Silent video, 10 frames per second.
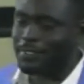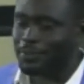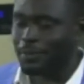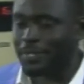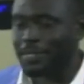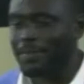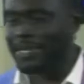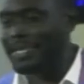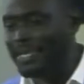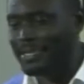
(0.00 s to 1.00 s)
somebody
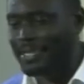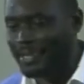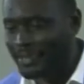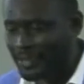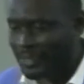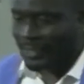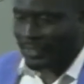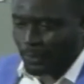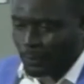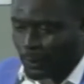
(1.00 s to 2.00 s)
making it and
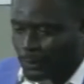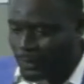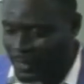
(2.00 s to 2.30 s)
walks to the